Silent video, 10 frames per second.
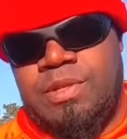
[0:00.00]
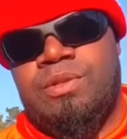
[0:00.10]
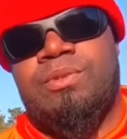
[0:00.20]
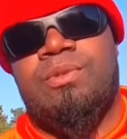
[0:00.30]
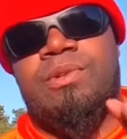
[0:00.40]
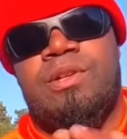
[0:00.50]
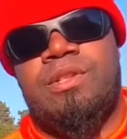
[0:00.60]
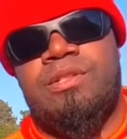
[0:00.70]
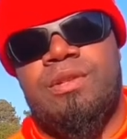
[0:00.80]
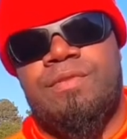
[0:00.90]
Screw it
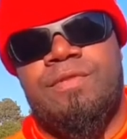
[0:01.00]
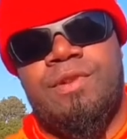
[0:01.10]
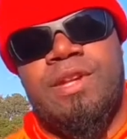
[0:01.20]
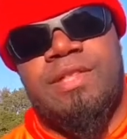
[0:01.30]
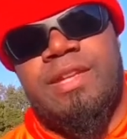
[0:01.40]
onto your fuel like